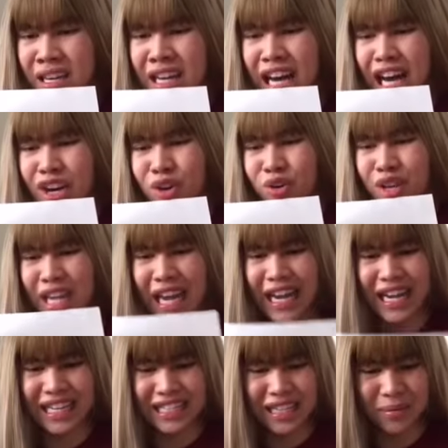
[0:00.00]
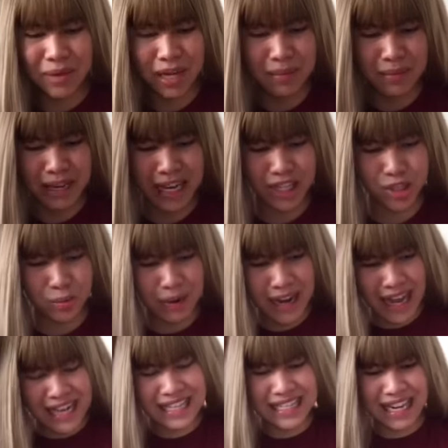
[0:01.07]
I don't get it. I'm gonna be late to my
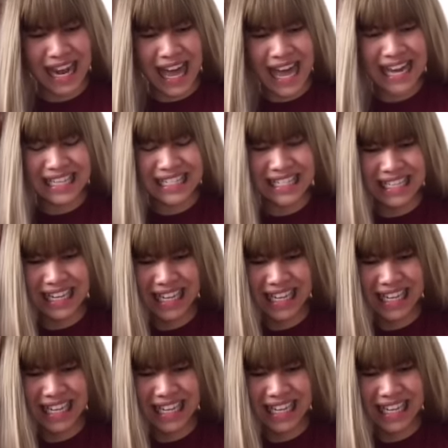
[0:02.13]
next class.